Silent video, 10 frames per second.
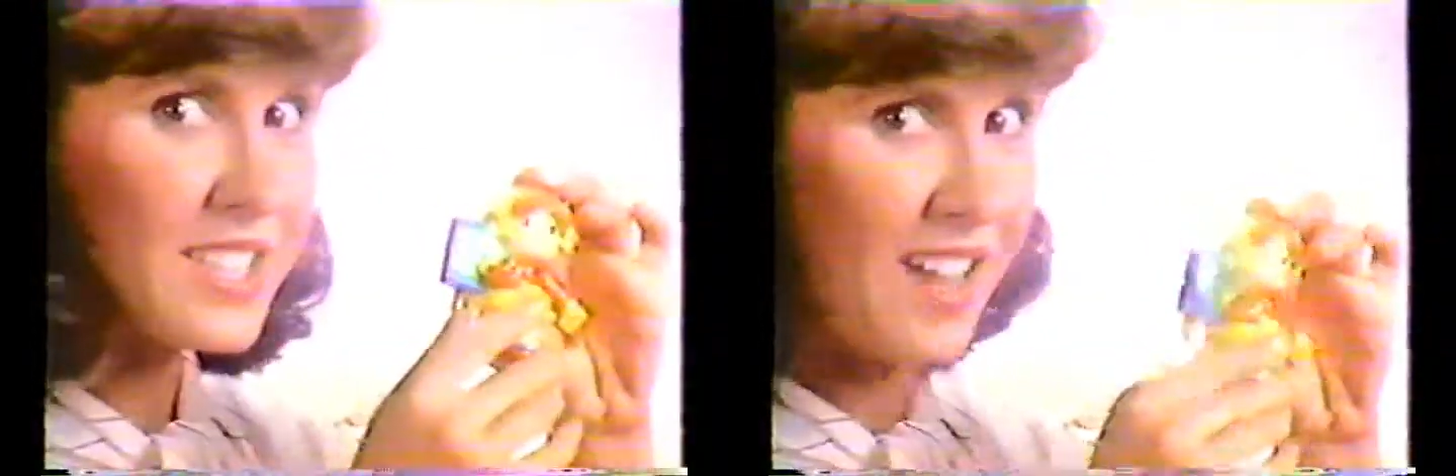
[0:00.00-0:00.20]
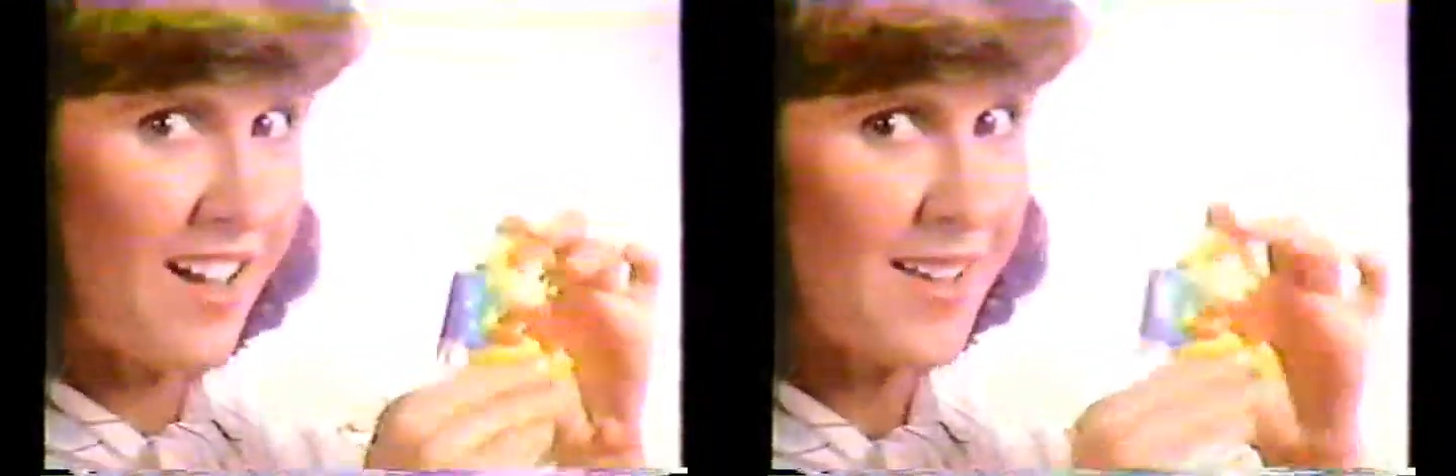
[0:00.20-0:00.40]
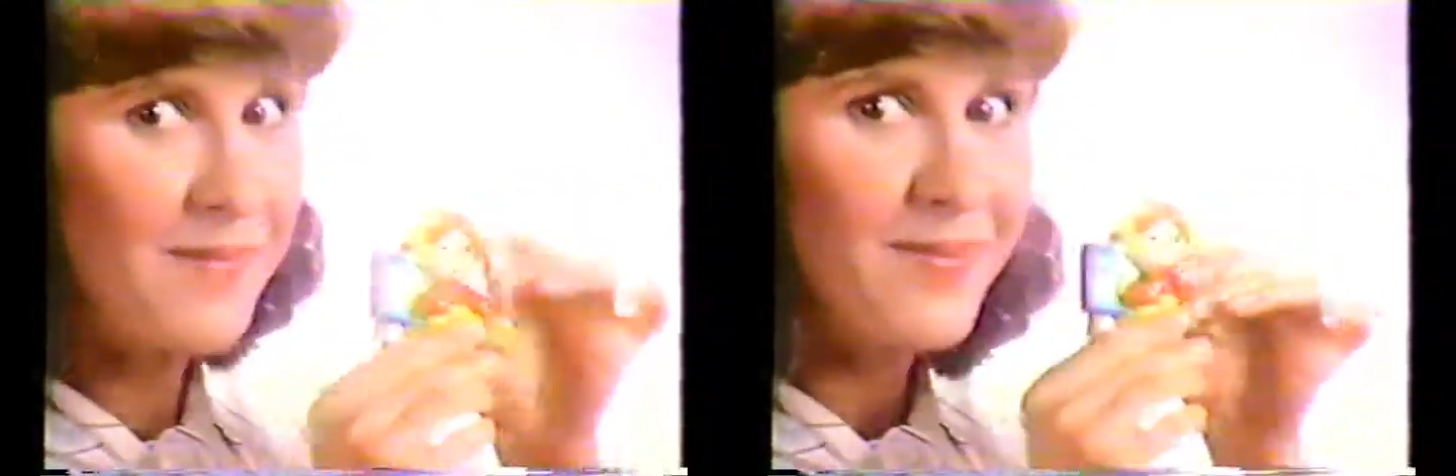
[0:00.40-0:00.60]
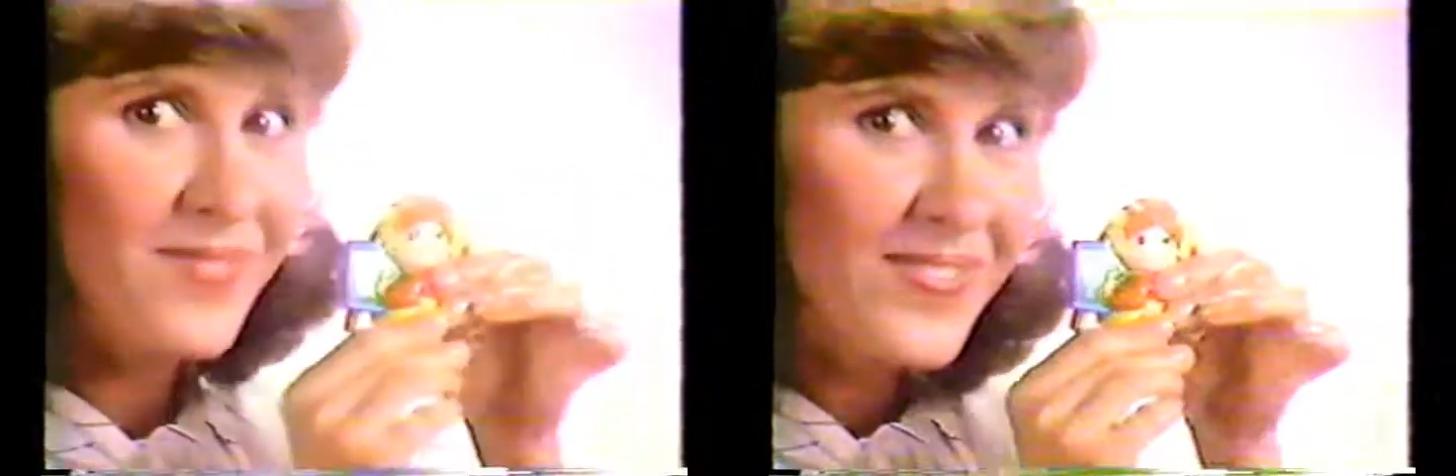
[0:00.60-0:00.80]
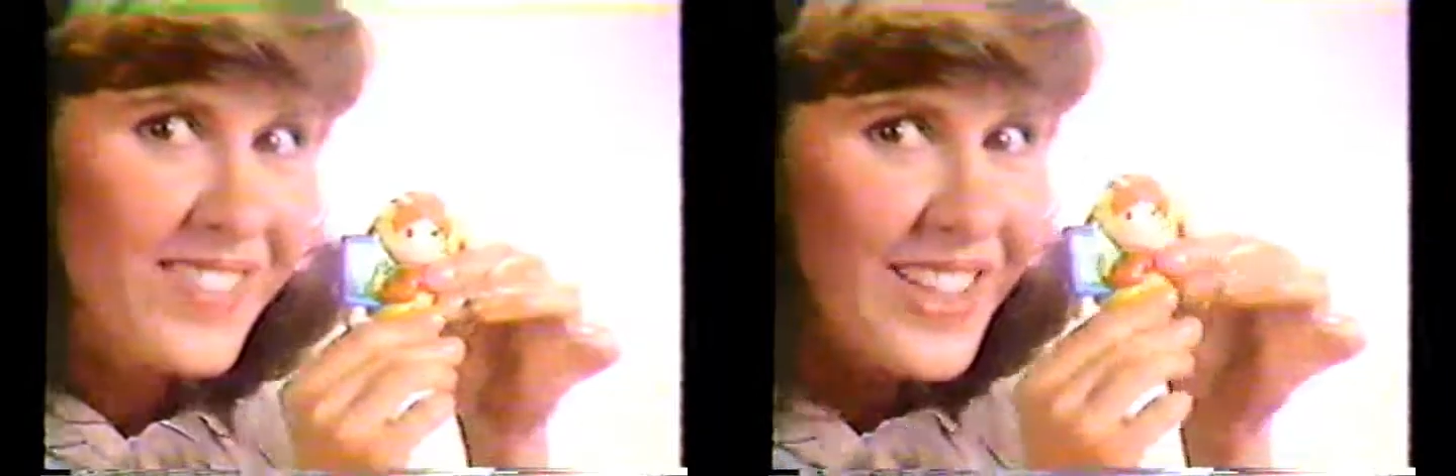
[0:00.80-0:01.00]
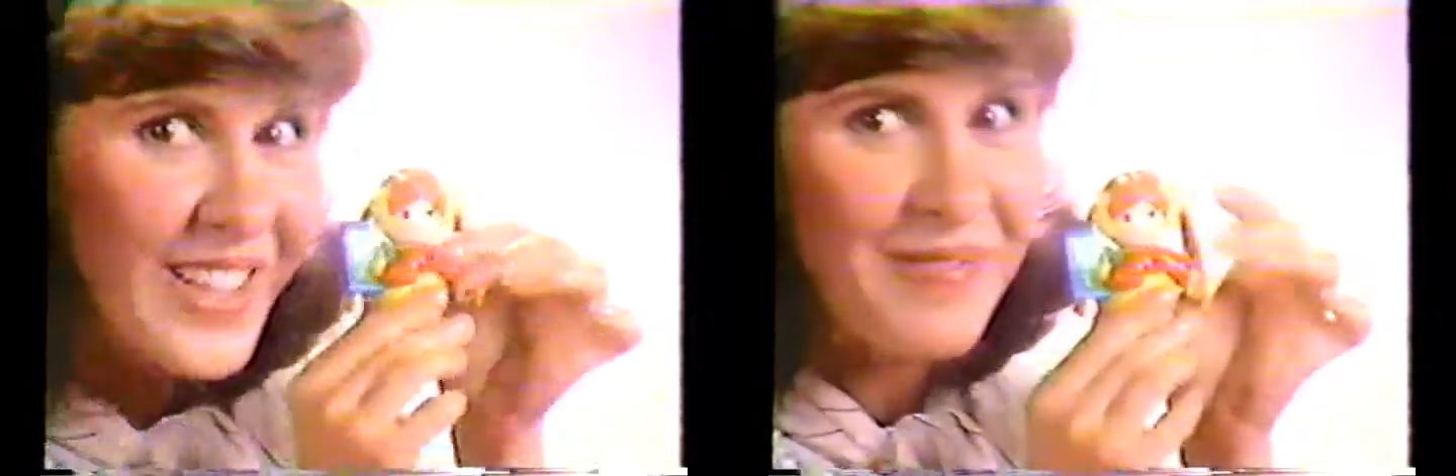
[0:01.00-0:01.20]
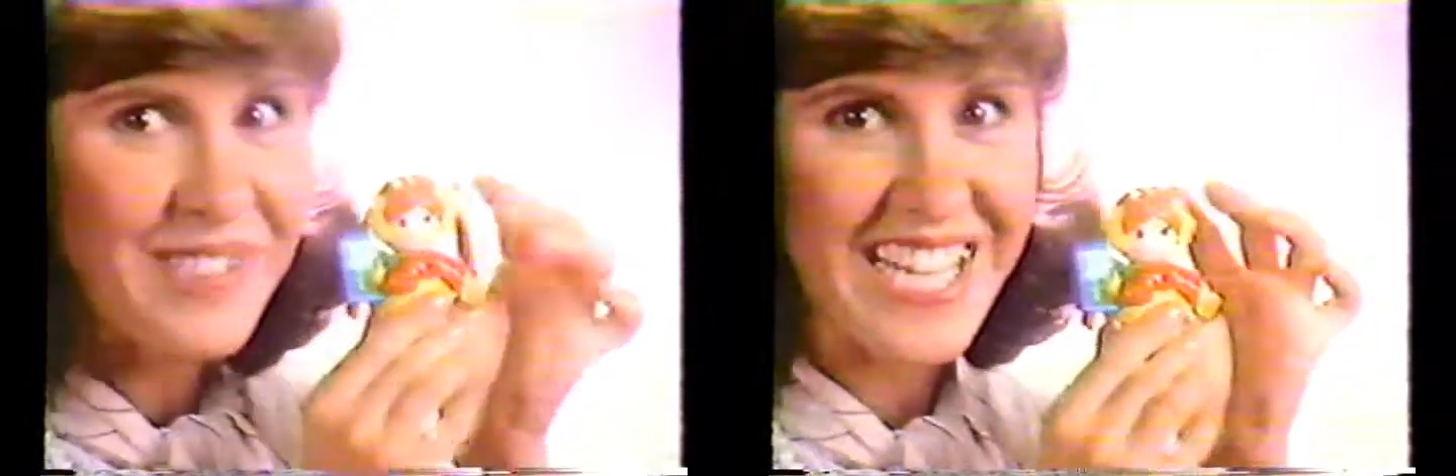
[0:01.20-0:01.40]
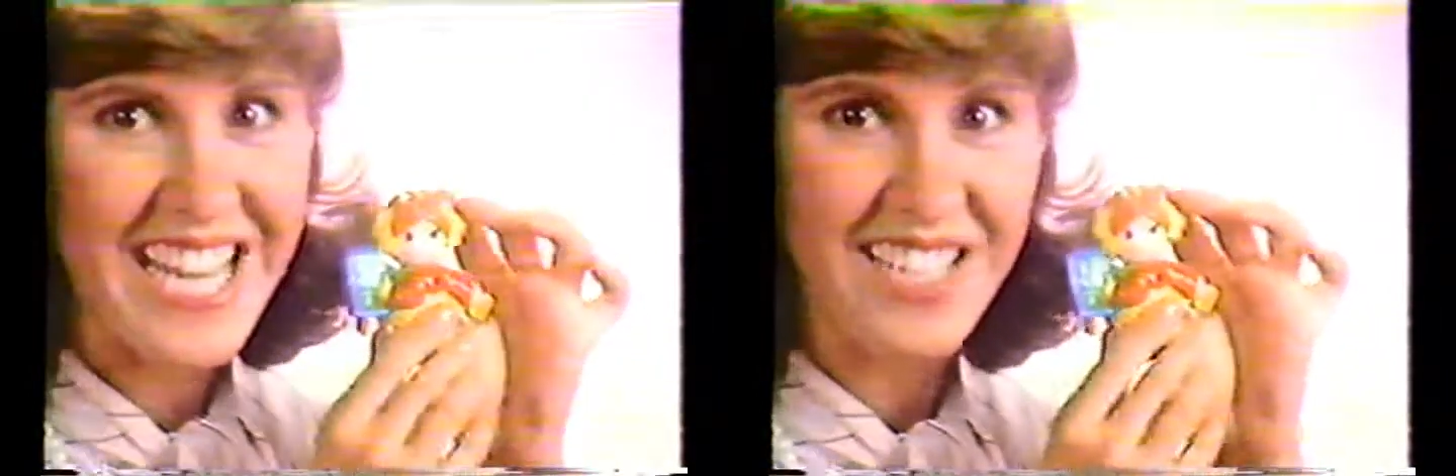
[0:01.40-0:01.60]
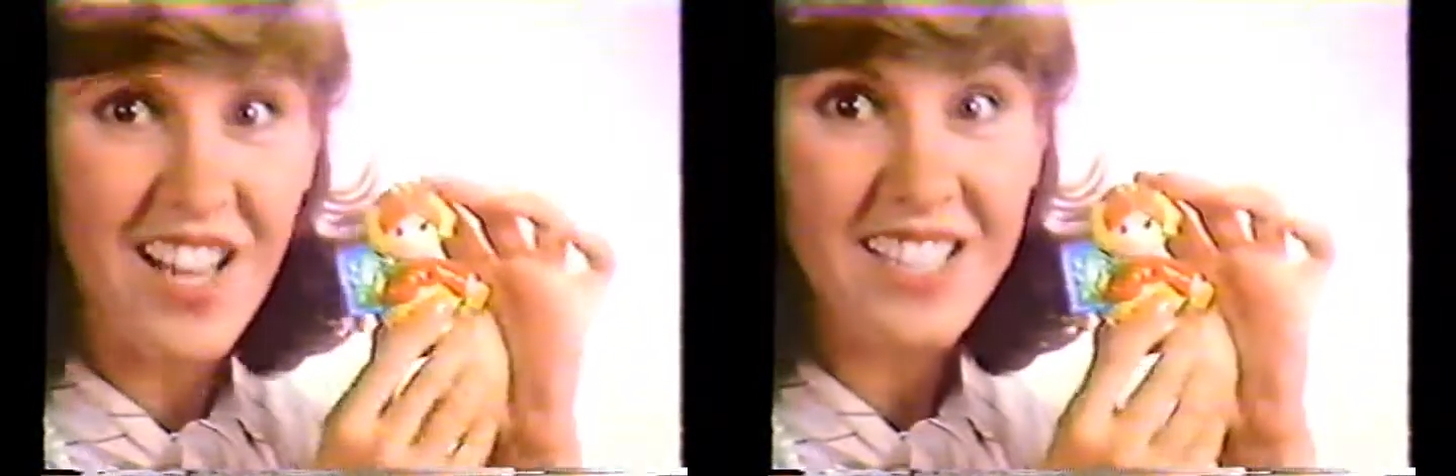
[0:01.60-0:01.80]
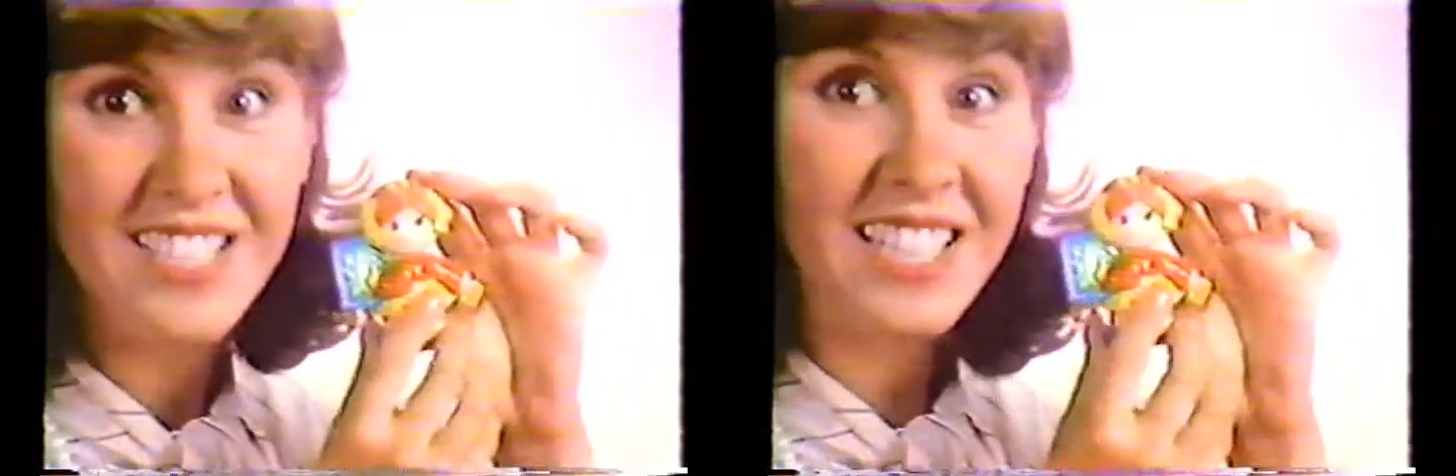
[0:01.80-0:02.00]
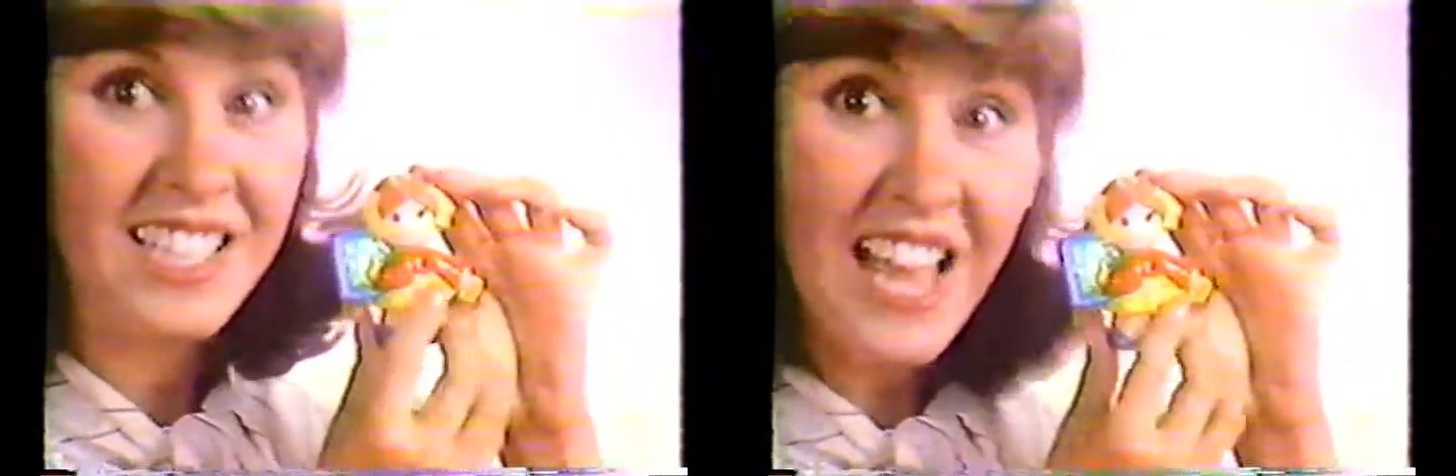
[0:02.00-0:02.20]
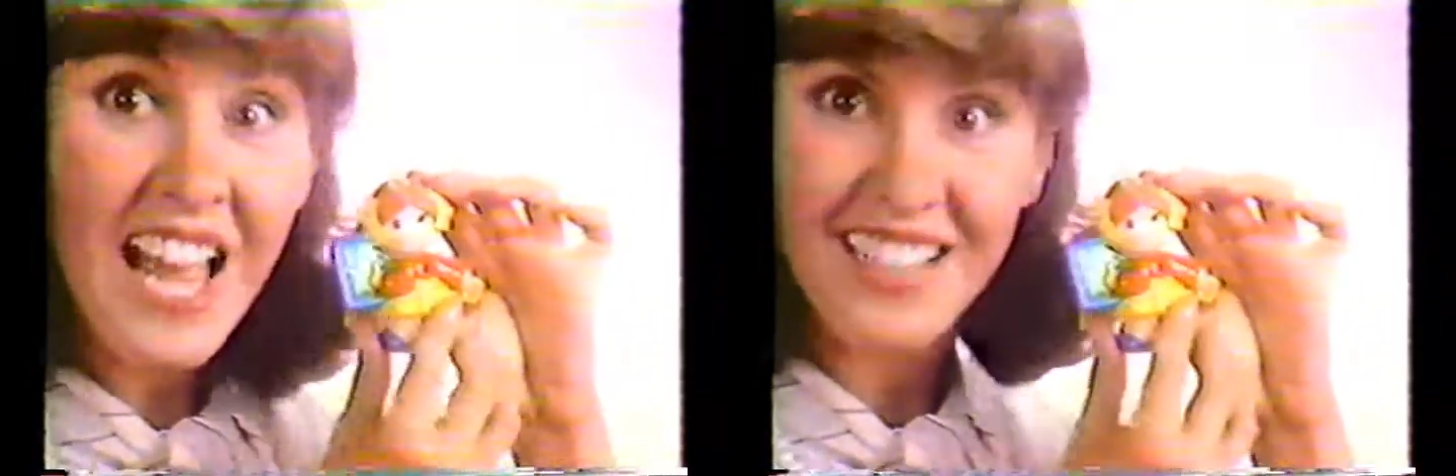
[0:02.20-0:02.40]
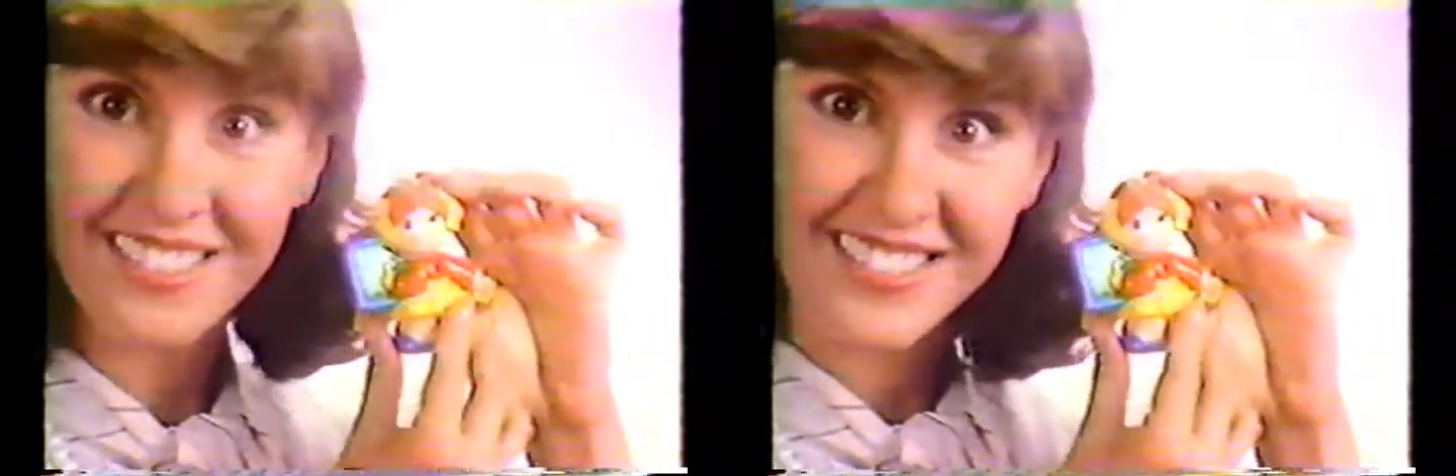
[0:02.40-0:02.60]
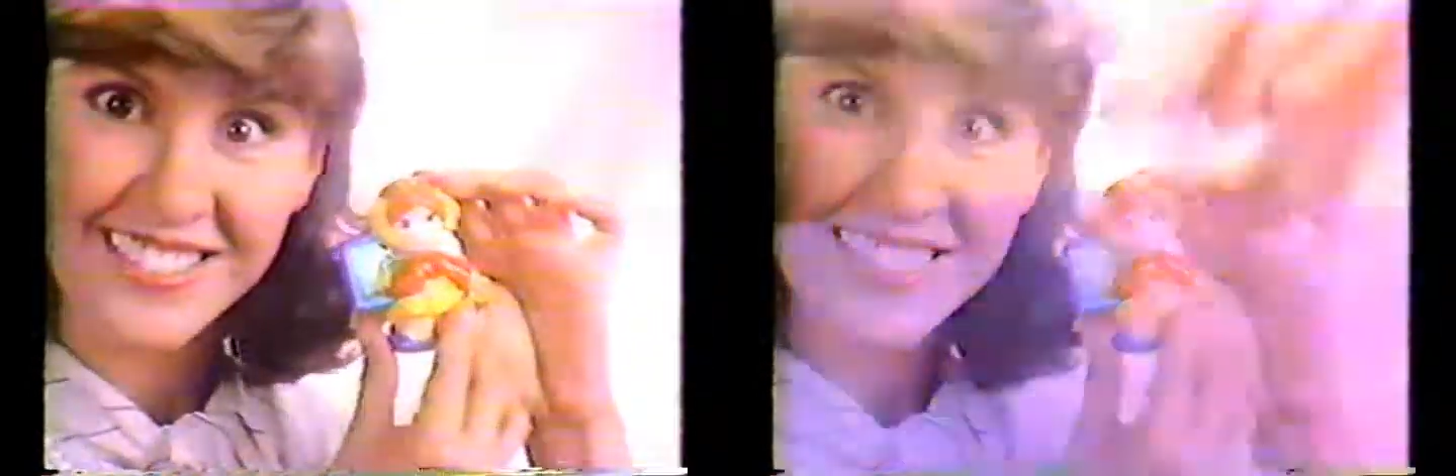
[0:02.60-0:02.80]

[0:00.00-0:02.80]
Time, you can pretend Dolly's in class.